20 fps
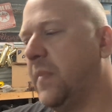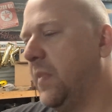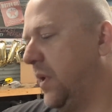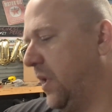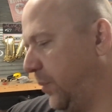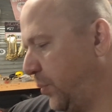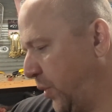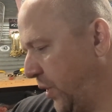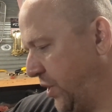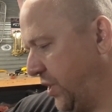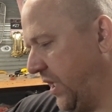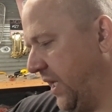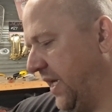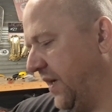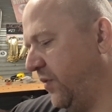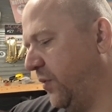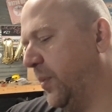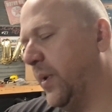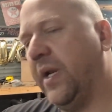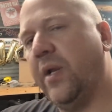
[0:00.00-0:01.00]
appreciate
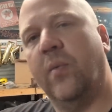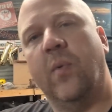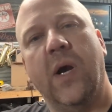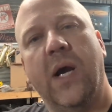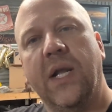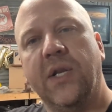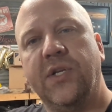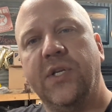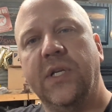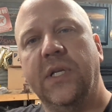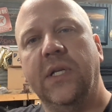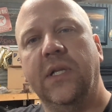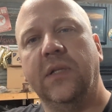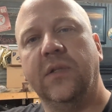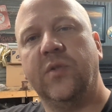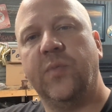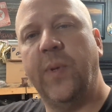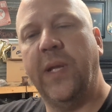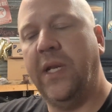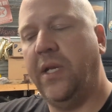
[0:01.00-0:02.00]
everybody watching
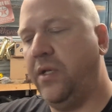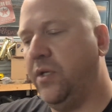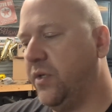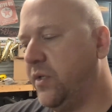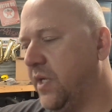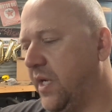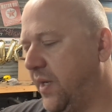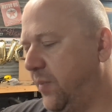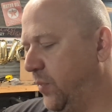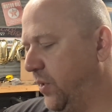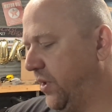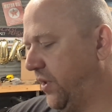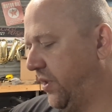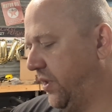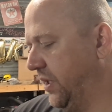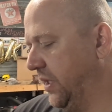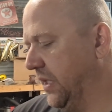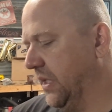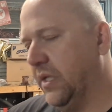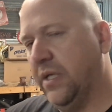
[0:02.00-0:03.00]
and spending your time with
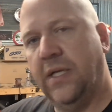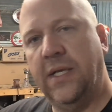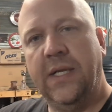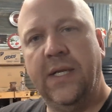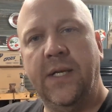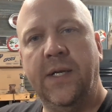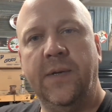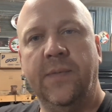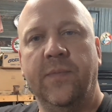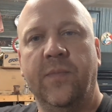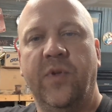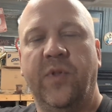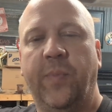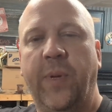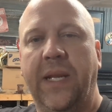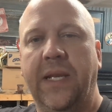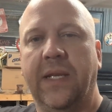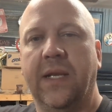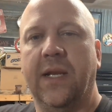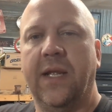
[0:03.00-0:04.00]

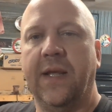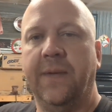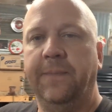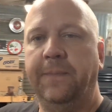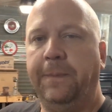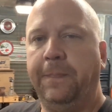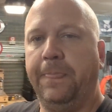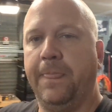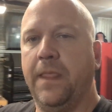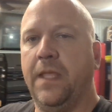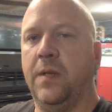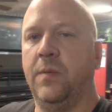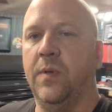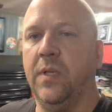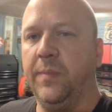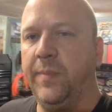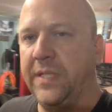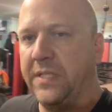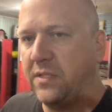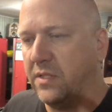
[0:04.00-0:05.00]
Peyton and I. It
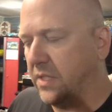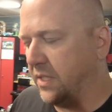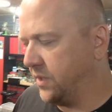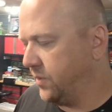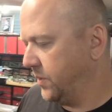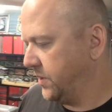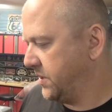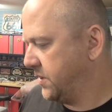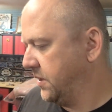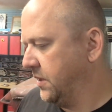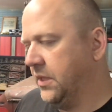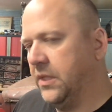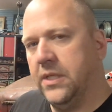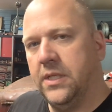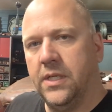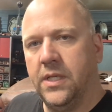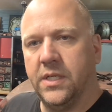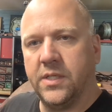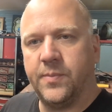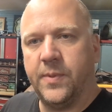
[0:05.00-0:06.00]
really means a lot to us,
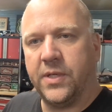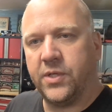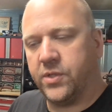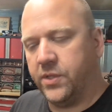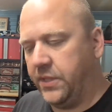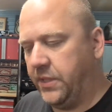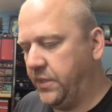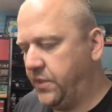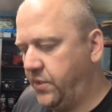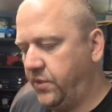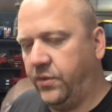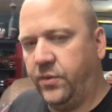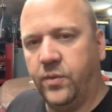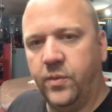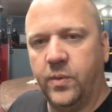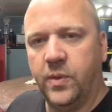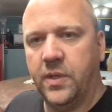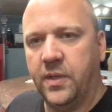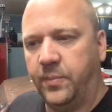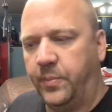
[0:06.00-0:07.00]
especially
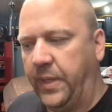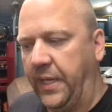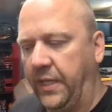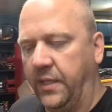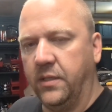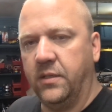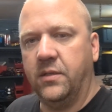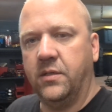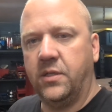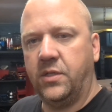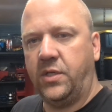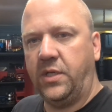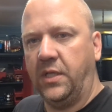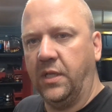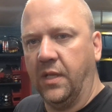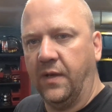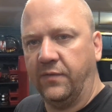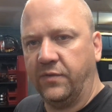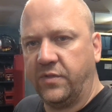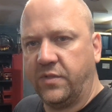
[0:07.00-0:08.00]
to Peyton. She
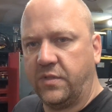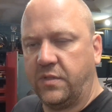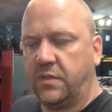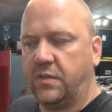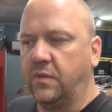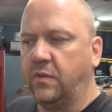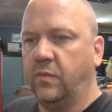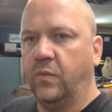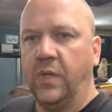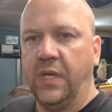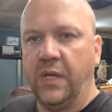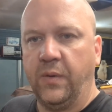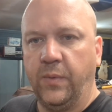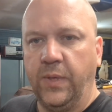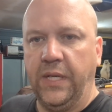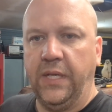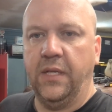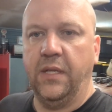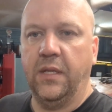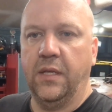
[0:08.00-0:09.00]
loves when I
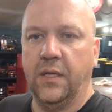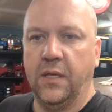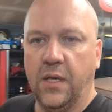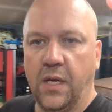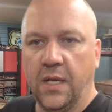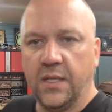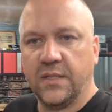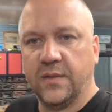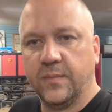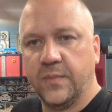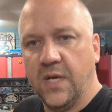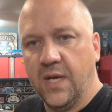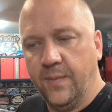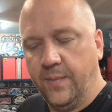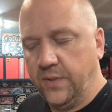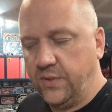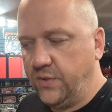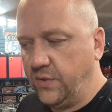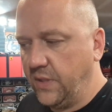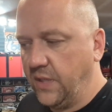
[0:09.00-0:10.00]
read the awesome
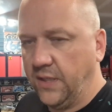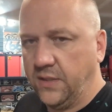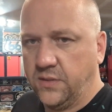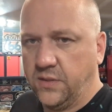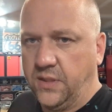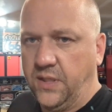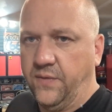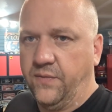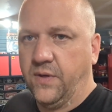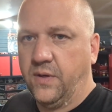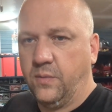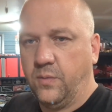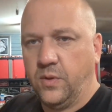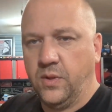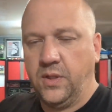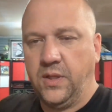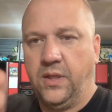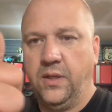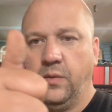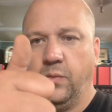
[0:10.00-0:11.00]
comments you guys leave. We
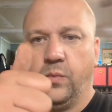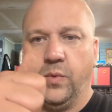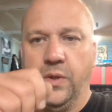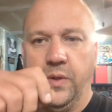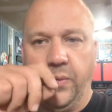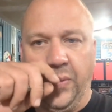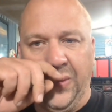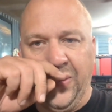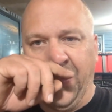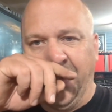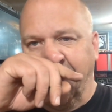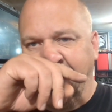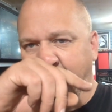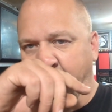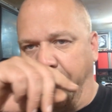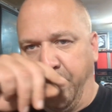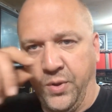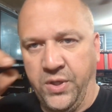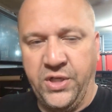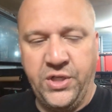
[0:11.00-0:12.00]
really
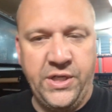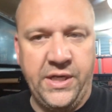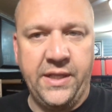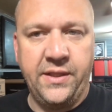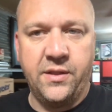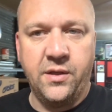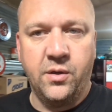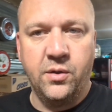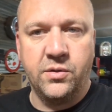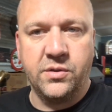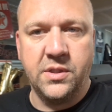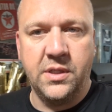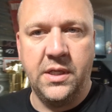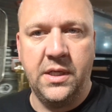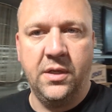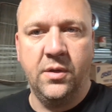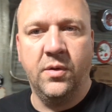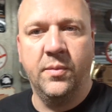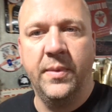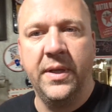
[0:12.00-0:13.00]
appreciate those, and I
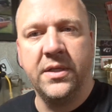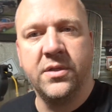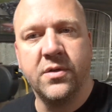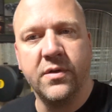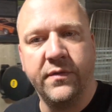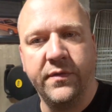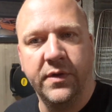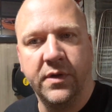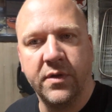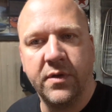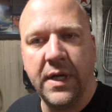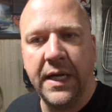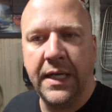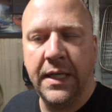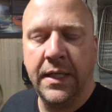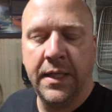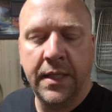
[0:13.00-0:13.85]
know it makes her feel great.